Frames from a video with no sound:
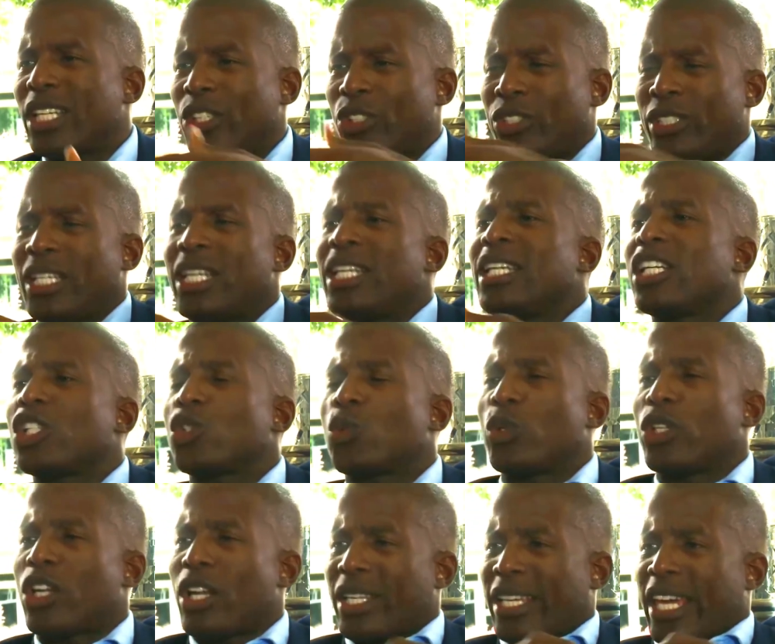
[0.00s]
Are you telling us
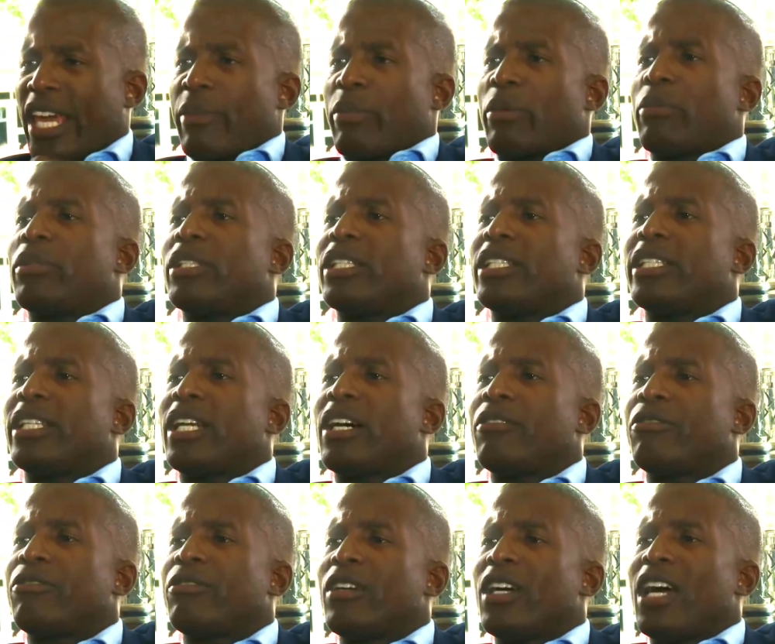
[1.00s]
we're not capable enough?